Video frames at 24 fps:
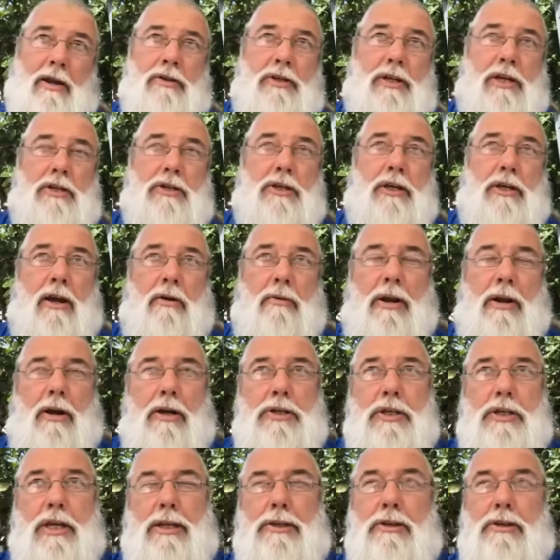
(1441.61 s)
odd years ago when I
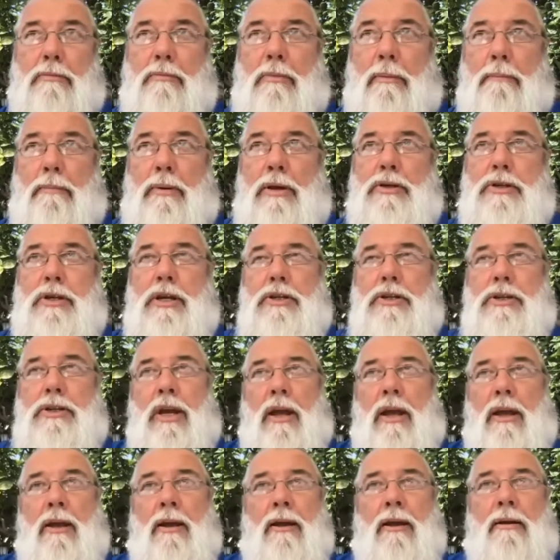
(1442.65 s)
set up my business.
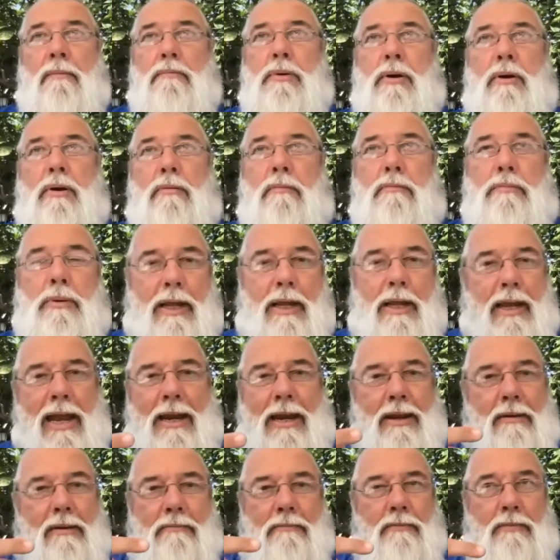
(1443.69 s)
But
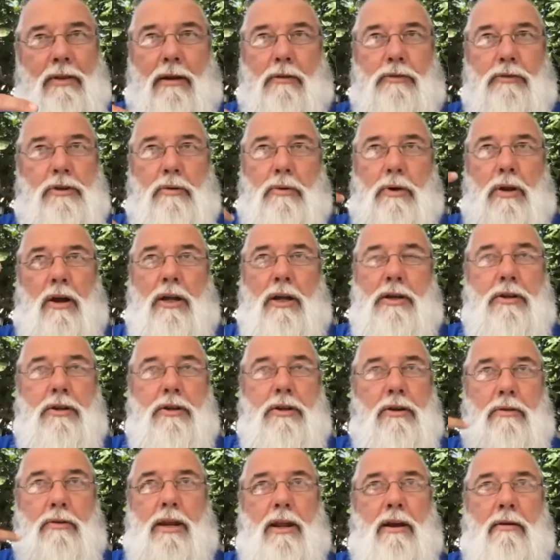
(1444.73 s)
again, they'll do what I
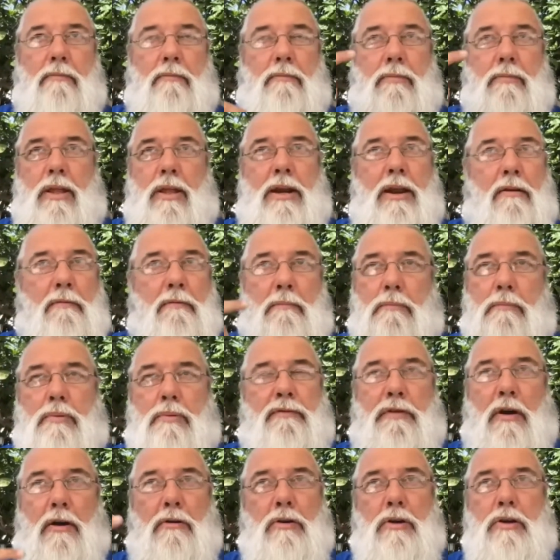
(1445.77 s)
do. They don't
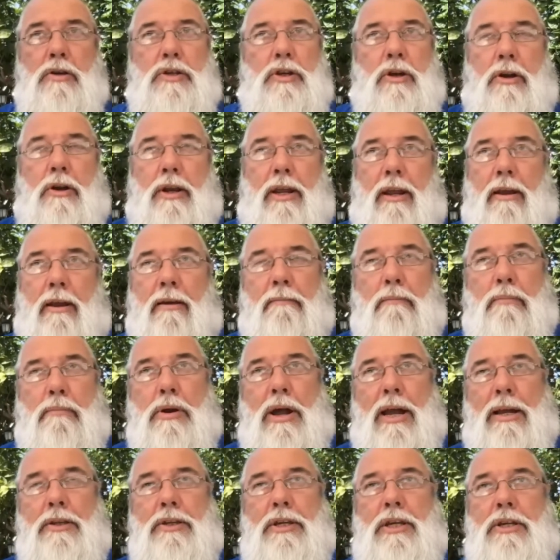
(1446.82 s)
focus on it and
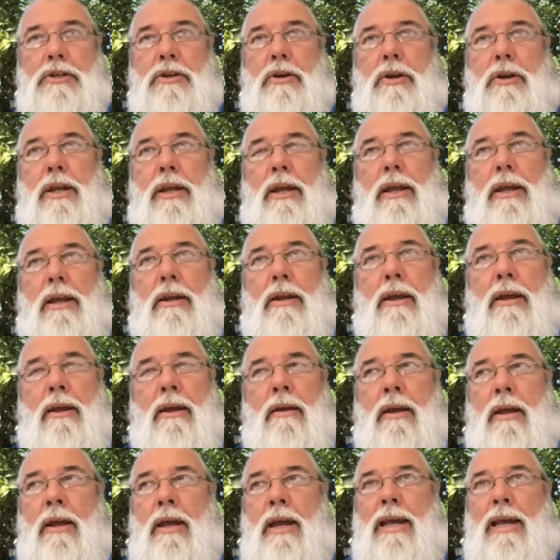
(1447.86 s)
practice on it. And
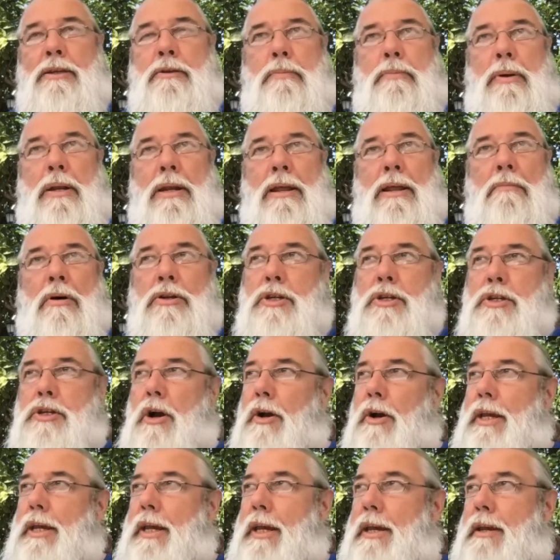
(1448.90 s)
it's been in my
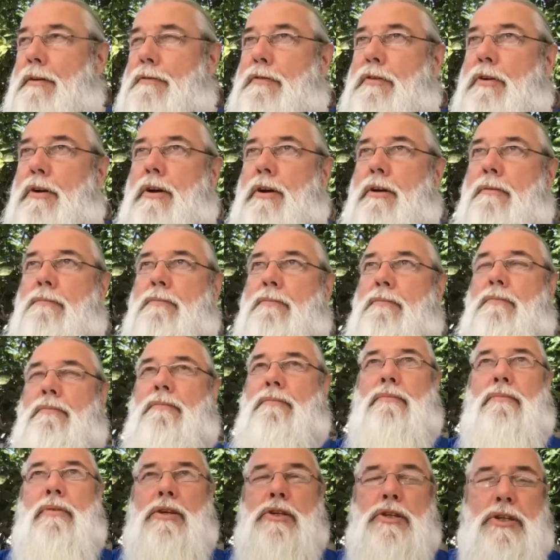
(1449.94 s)
psyche for
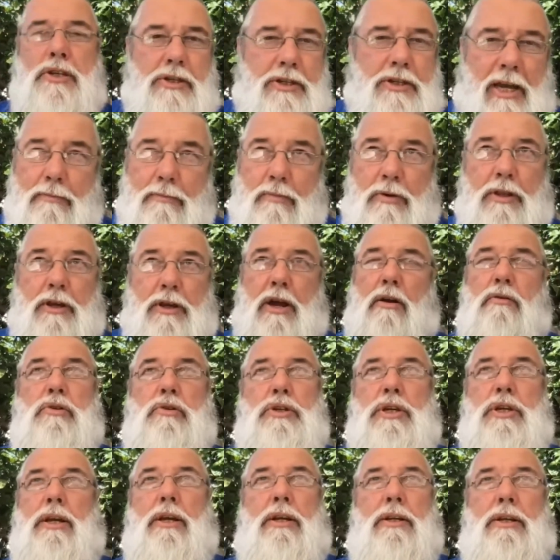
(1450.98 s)
it's the same with
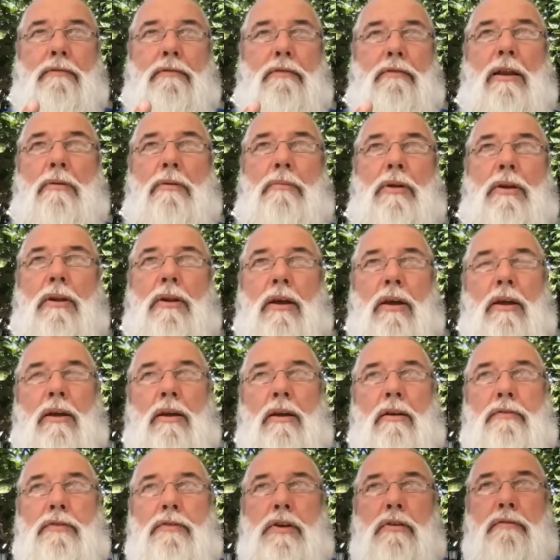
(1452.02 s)
coaching and development
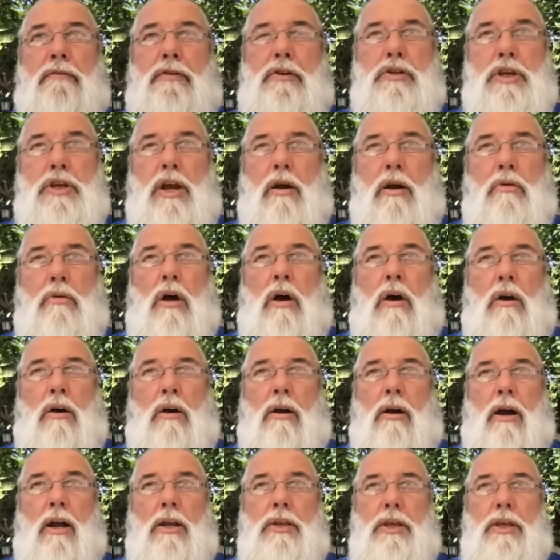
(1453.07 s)
for so
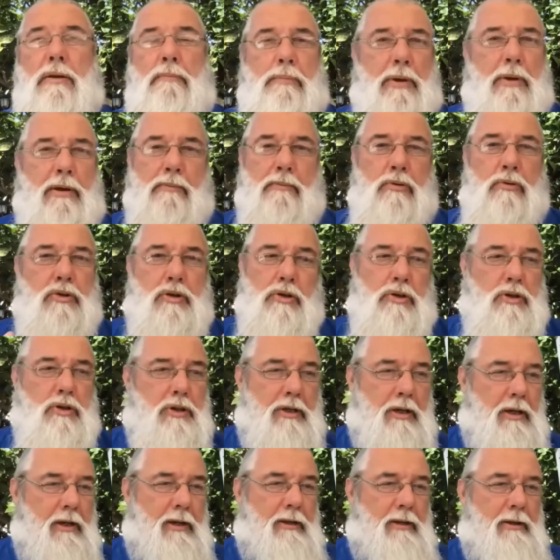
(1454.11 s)
long. I think people
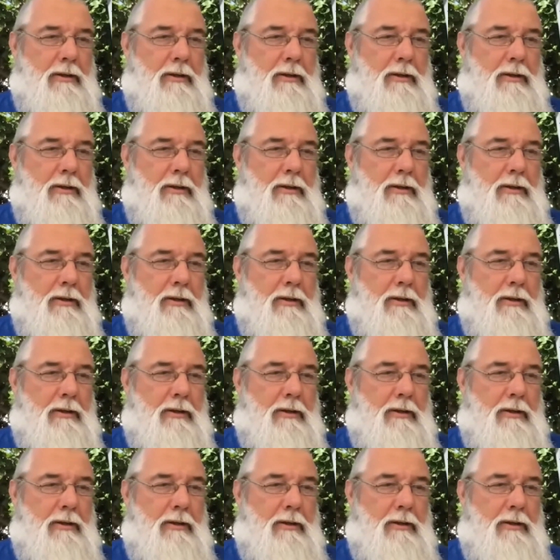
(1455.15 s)
just